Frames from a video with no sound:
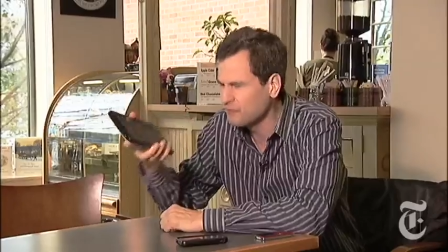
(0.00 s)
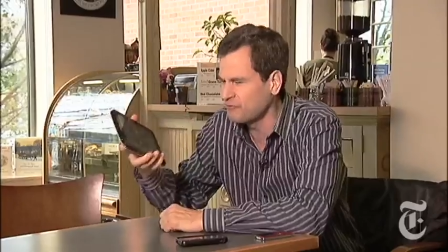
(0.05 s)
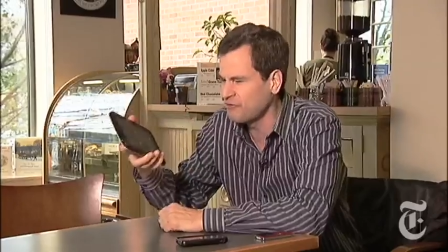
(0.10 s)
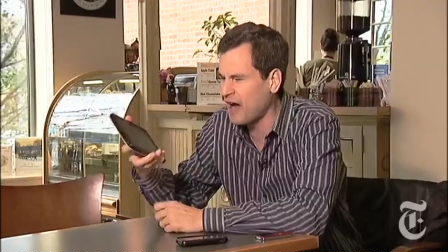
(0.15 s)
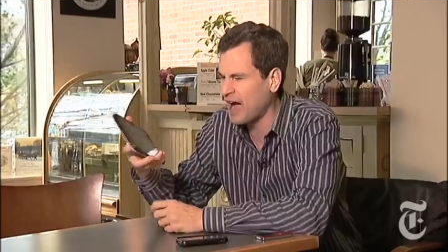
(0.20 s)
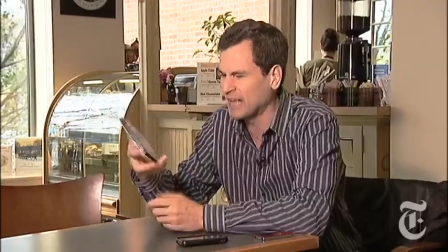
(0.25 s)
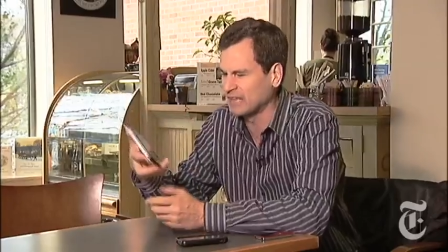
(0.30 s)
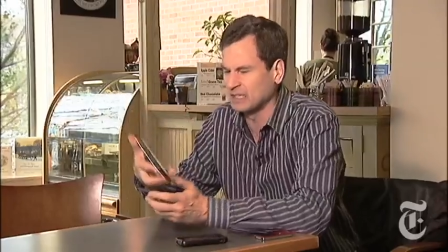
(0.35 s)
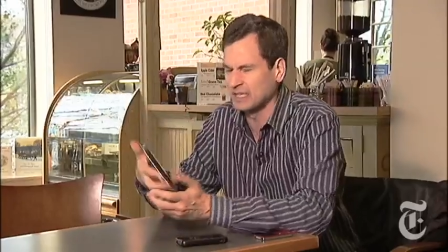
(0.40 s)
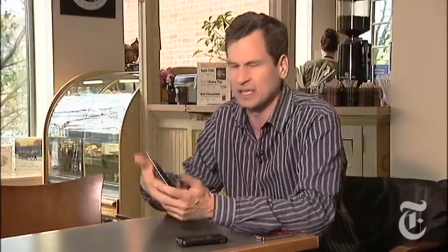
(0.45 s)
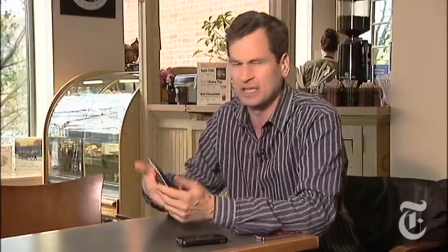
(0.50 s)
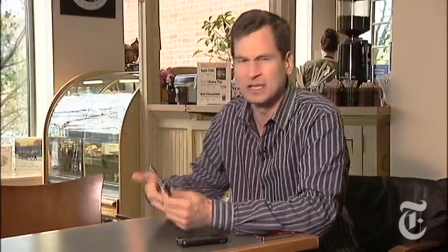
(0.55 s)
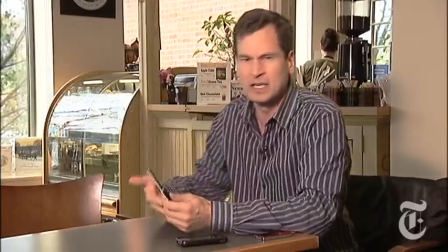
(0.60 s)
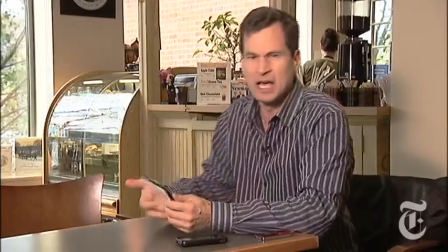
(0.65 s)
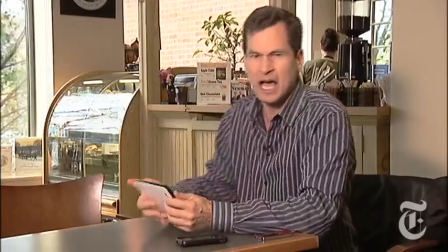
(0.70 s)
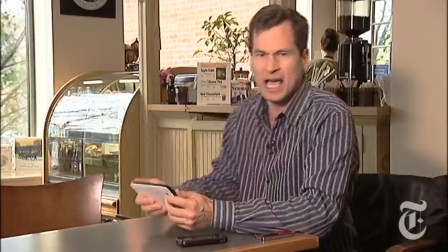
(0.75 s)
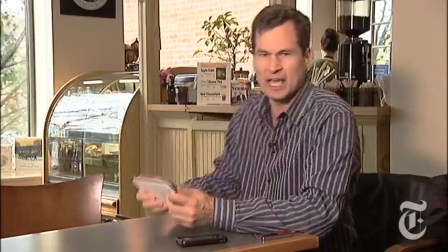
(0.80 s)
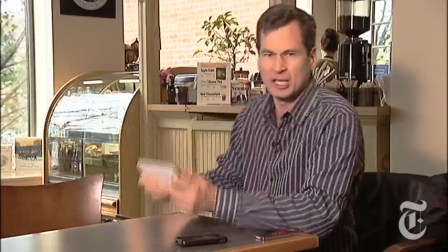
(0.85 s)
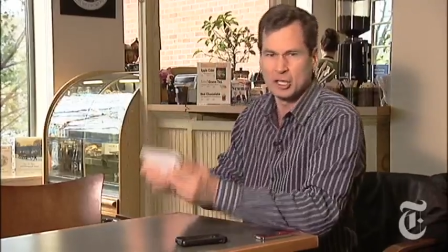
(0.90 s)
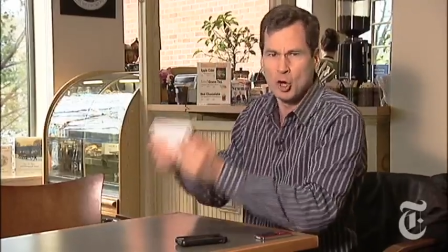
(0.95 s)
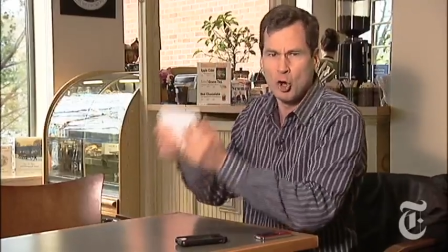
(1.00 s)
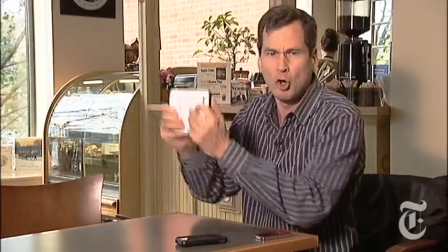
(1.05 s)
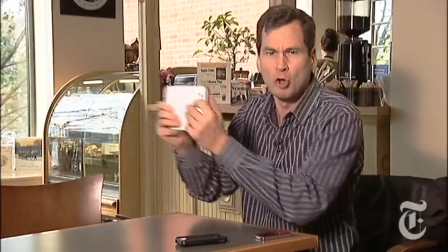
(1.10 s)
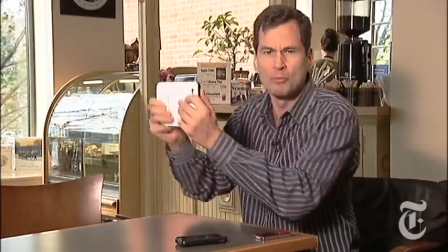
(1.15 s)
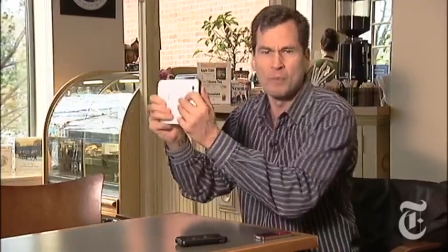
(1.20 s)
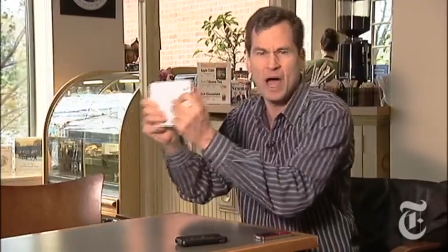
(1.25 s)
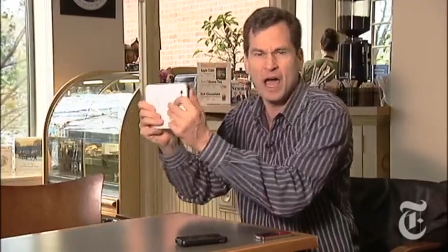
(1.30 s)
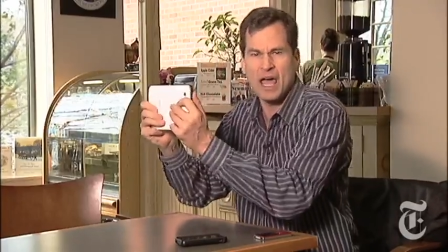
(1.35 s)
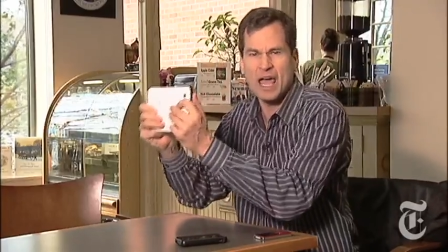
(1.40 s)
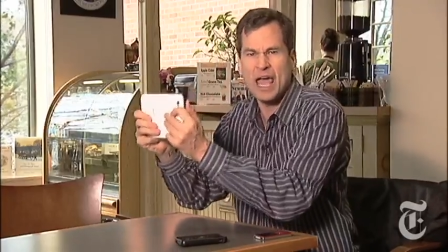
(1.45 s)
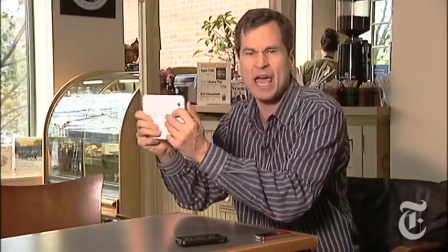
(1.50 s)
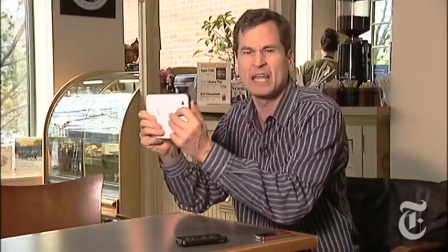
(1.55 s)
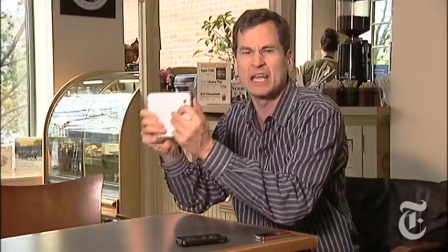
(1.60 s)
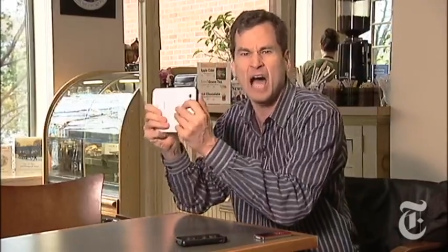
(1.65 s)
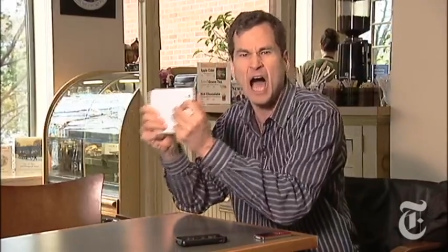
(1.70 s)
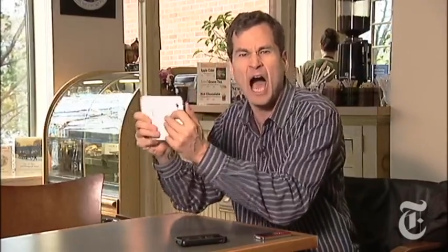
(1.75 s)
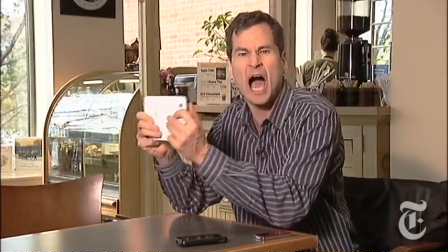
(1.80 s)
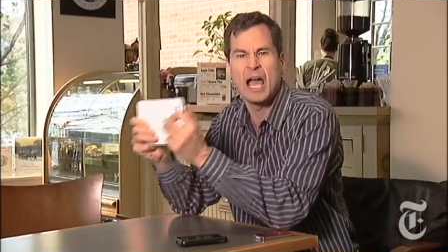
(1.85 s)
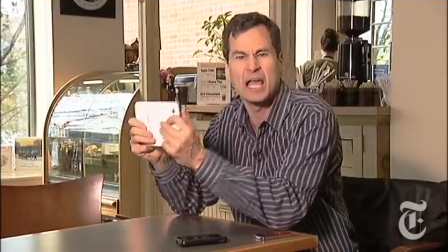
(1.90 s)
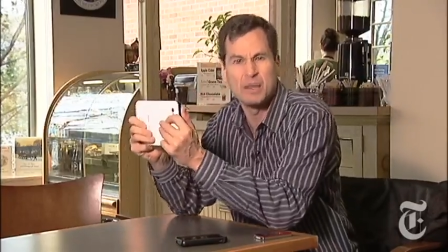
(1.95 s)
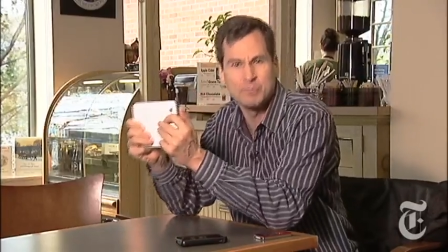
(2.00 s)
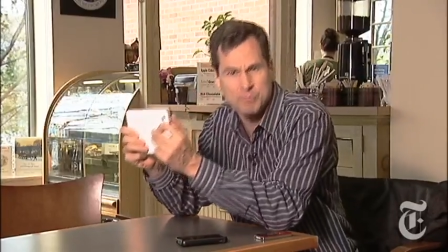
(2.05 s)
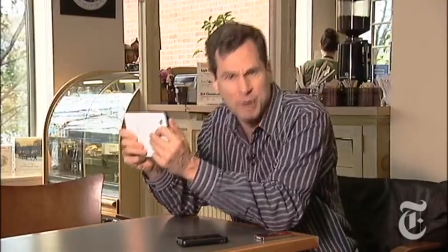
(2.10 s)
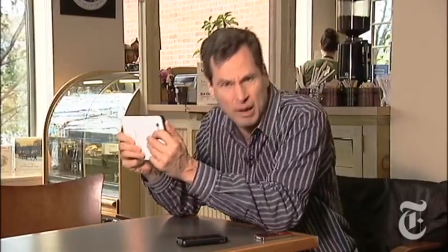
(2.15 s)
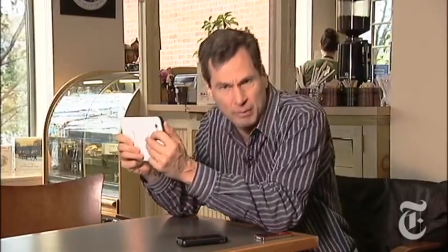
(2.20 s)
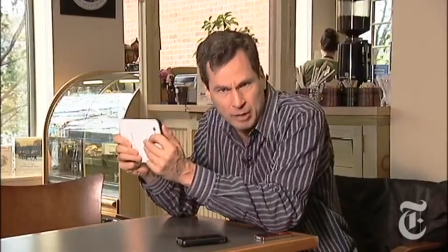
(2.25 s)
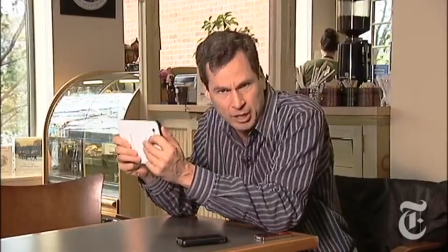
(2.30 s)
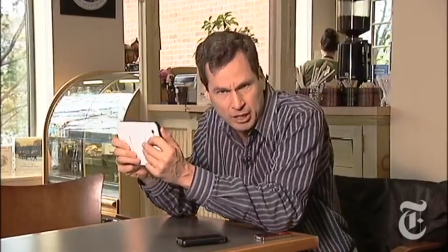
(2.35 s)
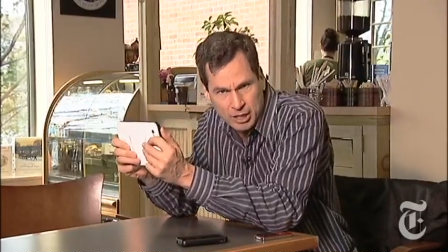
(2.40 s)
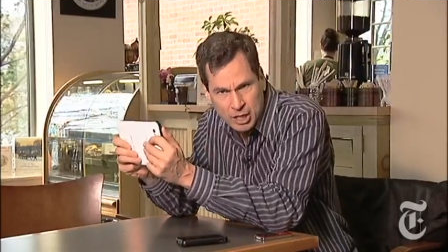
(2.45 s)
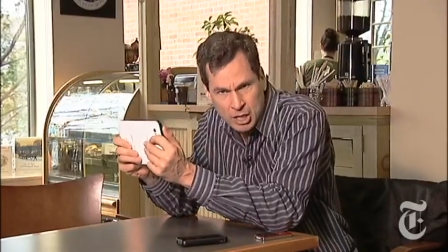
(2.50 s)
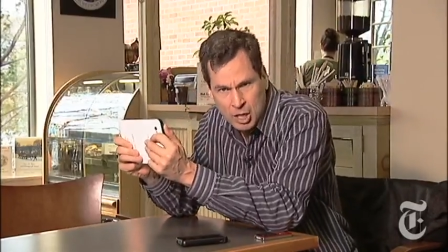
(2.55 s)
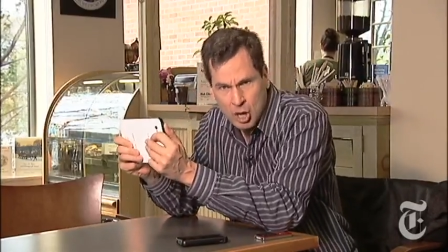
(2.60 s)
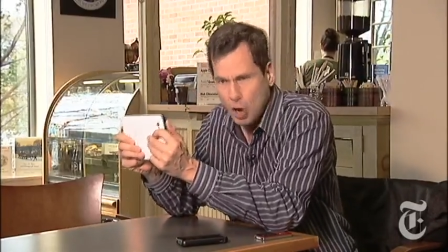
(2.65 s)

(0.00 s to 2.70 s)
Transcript: Finally, I can hold my head high in public,